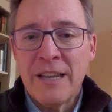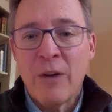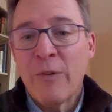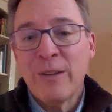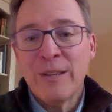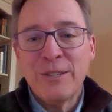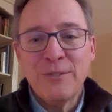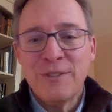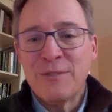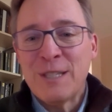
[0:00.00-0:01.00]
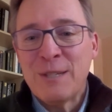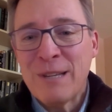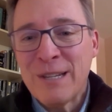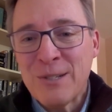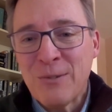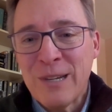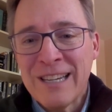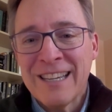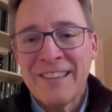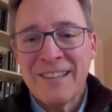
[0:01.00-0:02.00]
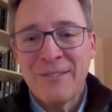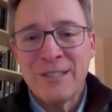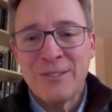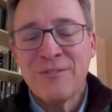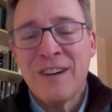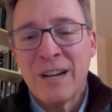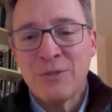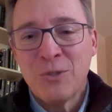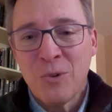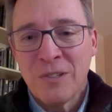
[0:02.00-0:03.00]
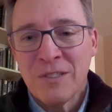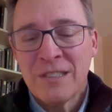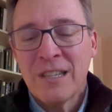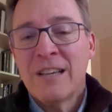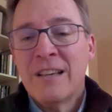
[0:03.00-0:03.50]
Now, we only do 15 minutes a week, and then we do 5 shorts.